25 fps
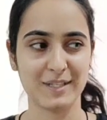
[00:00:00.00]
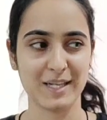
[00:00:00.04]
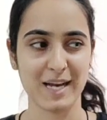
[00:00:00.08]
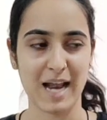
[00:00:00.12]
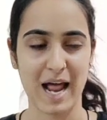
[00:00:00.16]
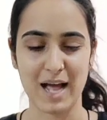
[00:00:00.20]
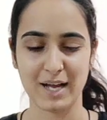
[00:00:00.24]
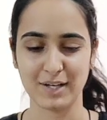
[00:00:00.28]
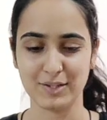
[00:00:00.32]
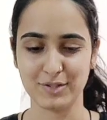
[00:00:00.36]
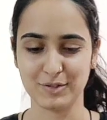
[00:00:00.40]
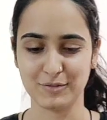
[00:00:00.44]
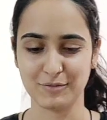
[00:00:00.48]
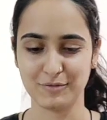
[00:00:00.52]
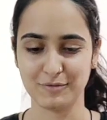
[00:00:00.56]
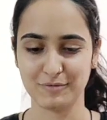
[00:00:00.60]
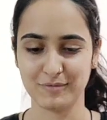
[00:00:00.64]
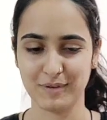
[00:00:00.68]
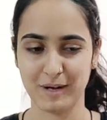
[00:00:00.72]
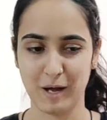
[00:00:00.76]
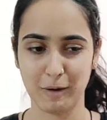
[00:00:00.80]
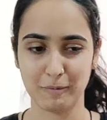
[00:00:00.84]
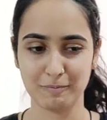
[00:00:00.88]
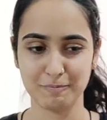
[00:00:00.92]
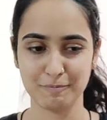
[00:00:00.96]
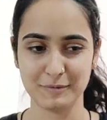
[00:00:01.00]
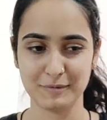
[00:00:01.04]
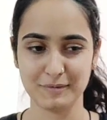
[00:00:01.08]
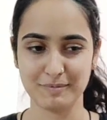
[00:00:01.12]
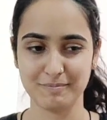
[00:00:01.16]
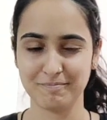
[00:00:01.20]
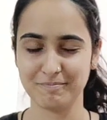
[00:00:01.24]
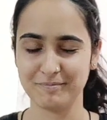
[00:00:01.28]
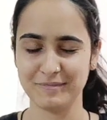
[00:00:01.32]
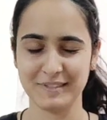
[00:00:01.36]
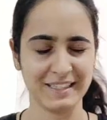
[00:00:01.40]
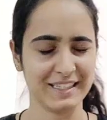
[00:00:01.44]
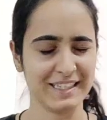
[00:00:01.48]
crash um,
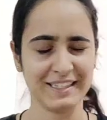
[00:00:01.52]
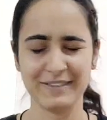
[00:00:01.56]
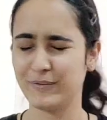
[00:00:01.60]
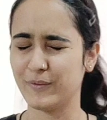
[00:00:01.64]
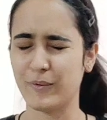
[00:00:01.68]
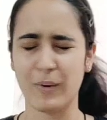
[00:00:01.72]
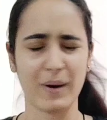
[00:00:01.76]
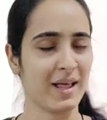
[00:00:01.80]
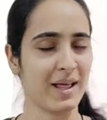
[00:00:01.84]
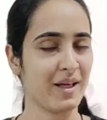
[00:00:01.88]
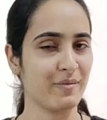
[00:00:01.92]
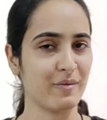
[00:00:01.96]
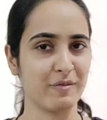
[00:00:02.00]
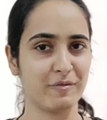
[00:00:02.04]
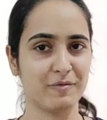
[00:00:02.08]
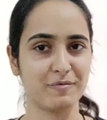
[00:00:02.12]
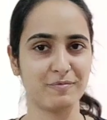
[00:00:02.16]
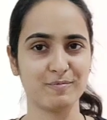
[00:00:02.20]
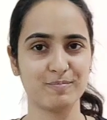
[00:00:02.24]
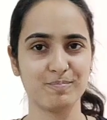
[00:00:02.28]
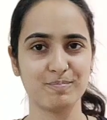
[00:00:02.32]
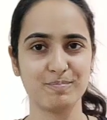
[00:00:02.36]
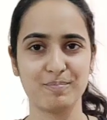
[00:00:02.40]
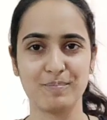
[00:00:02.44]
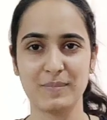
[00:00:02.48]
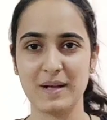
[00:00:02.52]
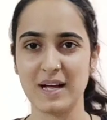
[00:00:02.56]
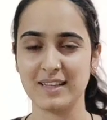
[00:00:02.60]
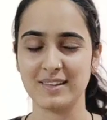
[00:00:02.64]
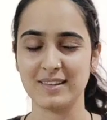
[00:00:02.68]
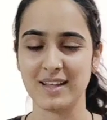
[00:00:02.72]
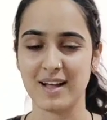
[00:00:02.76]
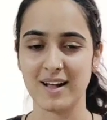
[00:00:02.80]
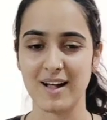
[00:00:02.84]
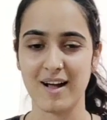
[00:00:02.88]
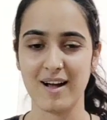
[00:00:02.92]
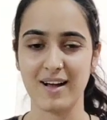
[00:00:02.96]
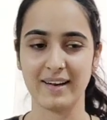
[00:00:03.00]
whatever
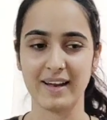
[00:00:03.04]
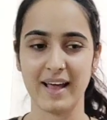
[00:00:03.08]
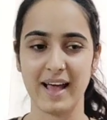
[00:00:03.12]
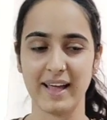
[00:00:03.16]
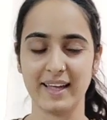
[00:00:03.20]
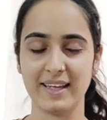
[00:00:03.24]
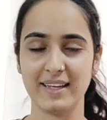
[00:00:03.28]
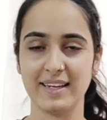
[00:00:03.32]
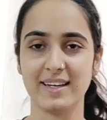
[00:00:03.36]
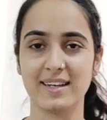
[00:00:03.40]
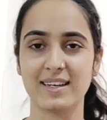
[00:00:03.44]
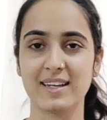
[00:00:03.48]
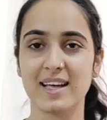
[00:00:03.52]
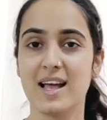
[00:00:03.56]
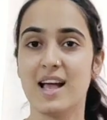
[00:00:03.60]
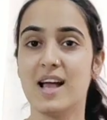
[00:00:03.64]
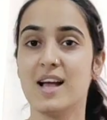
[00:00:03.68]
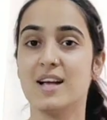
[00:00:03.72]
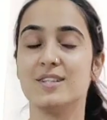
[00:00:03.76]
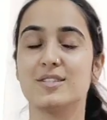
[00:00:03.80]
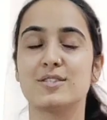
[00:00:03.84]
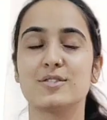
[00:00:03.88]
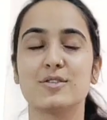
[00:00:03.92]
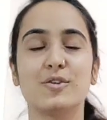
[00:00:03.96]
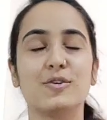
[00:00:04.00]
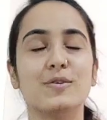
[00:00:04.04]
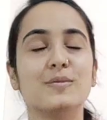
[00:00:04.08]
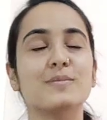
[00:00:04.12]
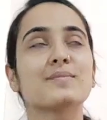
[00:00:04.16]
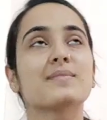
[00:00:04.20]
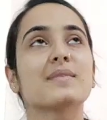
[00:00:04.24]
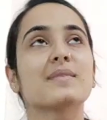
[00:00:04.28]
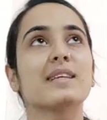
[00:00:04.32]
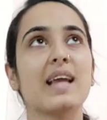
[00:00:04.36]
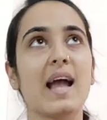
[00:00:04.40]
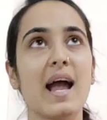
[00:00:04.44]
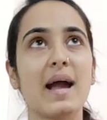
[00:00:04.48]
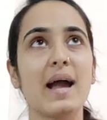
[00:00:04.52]
ganda khana I eat.
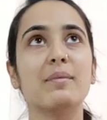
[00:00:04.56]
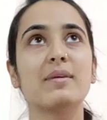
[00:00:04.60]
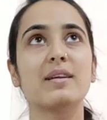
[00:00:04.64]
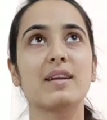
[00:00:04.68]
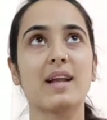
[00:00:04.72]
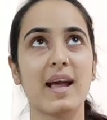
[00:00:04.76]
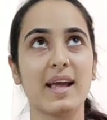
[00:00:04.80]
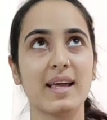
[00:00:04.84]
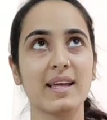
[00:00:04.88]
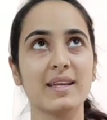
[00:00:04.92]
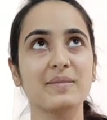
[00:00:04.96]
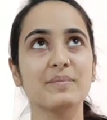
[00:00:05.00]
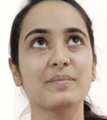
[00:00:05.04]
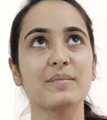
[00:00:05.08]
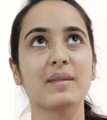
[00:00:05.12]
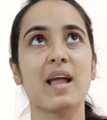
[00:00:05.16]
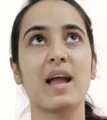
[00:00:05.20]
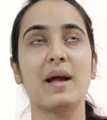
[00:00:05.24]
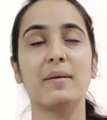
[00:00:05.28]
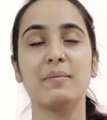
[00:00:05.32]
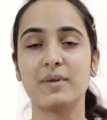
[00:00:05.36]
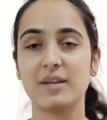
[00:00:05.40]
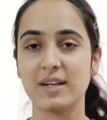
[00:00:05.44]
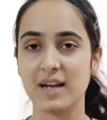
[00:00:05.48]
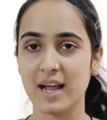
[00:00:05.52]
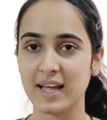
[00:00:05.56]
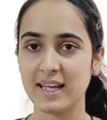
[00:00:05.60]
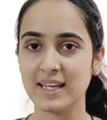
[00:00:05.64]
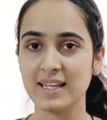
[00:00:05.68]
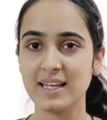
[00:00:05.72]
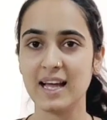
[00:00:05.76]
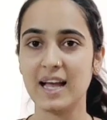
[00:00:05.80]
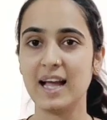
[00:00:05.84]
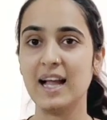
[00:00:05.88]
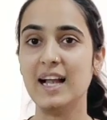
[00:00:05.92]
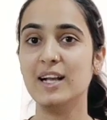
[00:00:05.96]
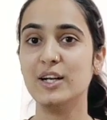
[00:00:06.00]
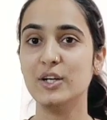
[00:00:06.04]
So yeah, I'm trying, I'm
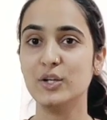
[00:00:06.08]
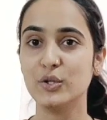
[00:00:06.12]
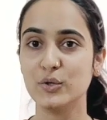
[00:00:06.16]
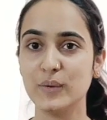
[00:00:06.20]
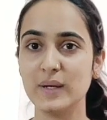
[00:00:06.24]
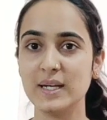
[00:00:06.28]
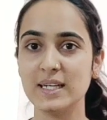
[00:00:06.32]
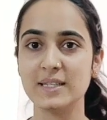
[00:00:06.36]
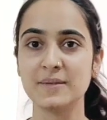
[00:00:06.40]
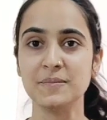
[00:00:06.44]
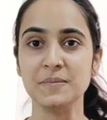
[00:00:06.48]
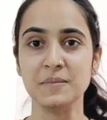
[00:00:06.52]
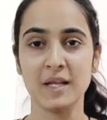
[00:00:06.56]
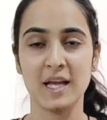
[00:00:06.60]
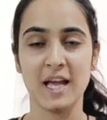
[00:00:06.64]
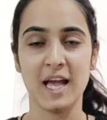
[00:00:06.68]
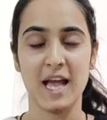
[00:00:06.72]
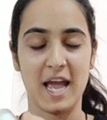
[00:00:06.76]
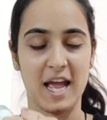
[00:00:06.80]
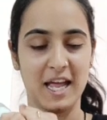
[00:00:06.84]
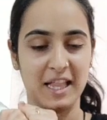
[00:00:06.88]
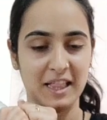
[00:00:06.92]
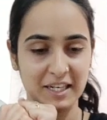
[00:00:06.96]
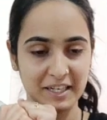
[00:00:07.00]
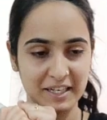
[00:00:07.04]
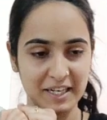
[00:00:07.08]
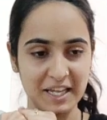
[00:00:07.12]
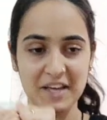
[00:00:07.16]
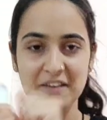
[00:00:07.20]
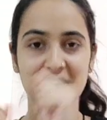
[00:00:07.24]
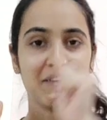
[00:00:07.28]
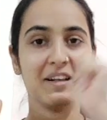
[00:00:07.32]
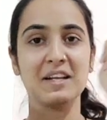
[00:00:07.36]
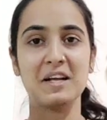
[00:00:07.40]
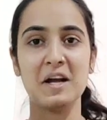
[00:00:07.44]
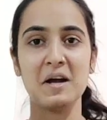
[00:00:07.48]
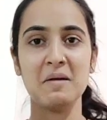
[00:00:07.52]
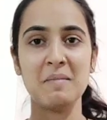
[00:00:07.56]
trying, I'll do it, and the
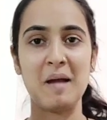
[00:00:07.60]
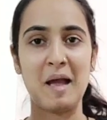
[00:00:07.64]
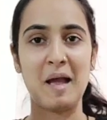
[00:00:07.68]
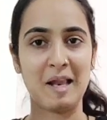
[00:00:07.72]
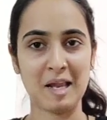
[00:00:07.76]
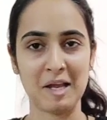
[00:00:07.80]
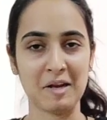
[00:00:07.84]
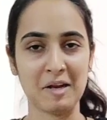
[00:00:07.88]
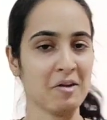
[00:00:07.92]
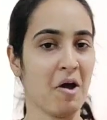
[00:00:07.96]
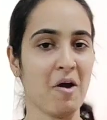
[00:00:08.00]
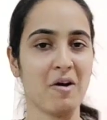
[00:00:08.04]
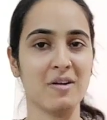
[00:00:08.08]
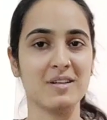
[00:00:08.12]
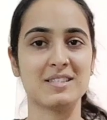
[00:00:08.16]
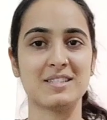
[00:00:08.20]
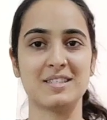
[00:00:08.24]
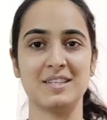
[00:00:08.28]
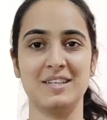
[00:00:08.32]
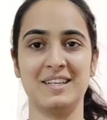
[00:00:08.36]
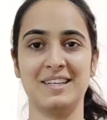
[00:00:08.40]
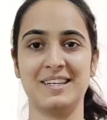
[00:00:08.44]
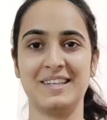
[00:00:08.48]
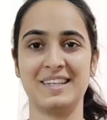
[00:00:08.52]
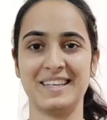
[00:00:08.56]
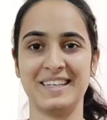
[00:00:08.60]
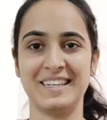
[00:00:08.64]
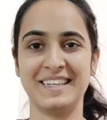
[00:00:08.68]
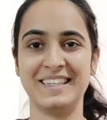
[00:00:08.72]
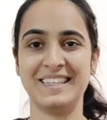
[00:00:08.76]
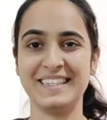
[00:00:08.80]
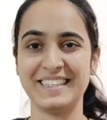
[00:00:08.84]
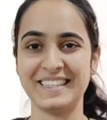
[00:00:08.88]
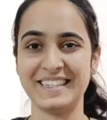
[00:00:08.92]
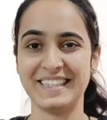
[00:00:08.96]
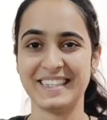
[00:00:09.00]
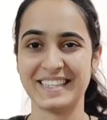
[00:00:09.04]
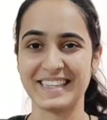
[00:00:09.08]
day will come, I'll announce it
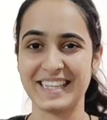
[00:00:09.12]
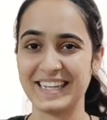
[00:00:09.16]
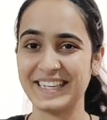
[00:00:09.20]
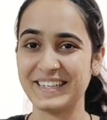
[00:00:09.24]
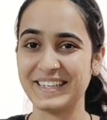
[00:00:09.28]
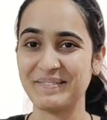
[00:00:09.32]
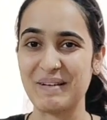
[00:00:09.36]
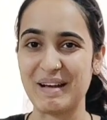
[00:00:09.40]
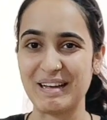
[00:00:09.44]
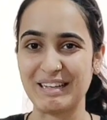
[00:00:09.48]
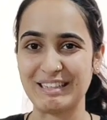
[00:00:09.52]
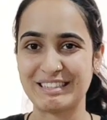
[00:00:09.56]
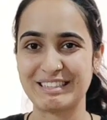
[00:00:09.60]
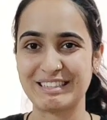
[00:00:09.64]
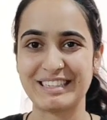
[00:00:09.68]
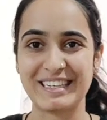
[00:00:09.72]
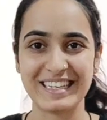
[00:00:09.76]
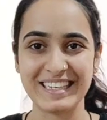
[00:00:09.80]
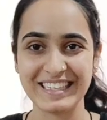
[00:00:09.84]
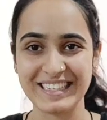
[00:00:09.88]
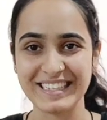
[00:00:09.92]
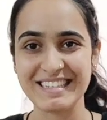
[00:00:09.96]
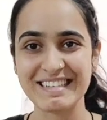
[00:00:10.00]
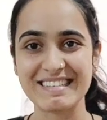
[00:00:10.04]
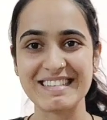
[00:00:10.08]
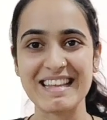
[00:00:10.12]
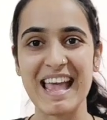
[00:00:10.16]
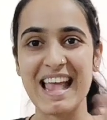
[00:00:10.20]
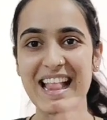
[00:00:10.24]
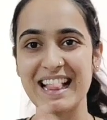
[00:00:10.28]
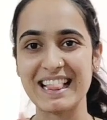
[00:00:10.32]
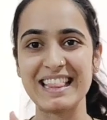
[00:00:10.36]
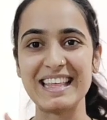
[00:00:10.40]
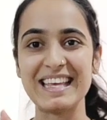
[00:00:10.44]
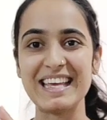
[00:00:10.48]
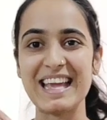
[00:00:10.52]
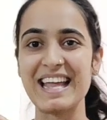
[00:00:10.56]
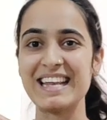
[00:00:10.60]
that my skin is
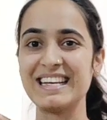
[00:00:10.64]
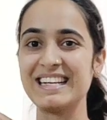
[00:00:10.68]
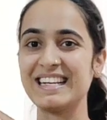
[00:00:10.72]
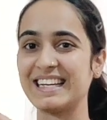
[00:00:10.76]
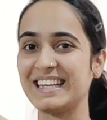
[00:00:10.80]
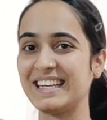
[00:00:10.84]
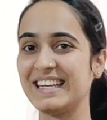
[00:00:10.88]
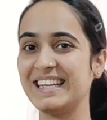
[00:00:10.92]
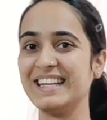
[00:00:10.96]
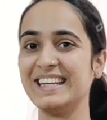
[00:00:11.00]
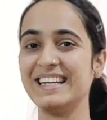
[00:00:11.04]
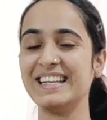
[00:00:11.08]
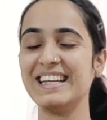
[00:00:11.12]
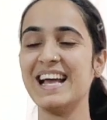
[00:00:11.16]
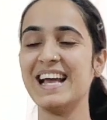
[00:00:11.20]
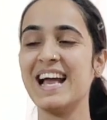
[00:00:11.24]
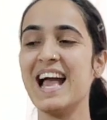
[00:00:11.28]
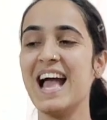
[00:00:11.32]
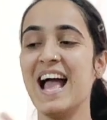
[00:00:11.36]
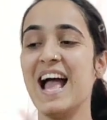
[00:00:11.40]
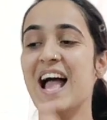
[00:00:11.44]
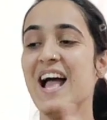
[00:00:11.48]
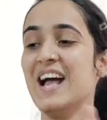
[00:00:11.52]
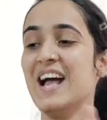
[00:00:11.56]
healthy and clean.